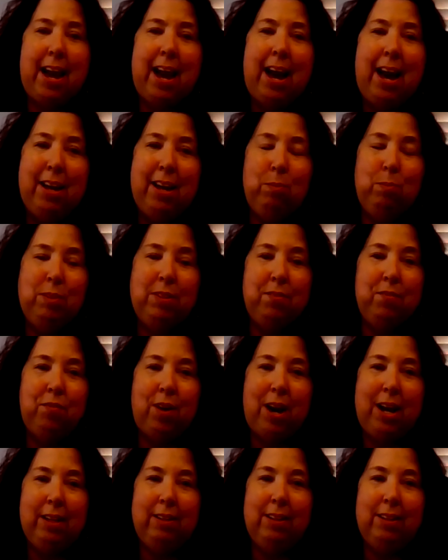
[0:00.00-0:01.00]
Adams and
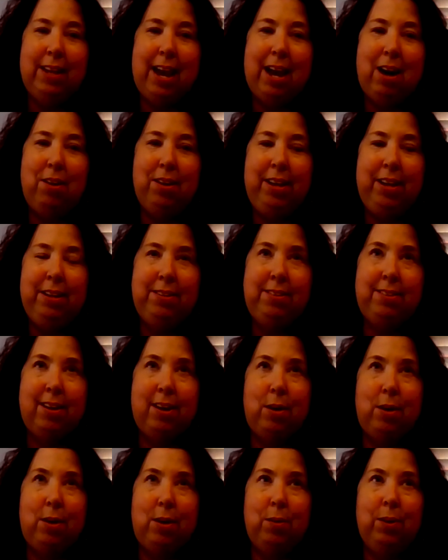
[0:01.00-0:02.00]
Franklin County.
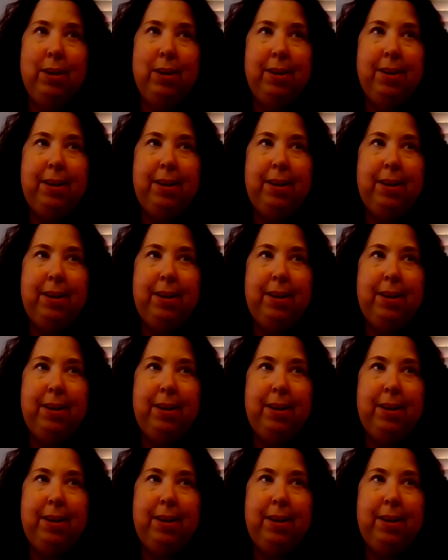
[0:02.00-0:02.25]
So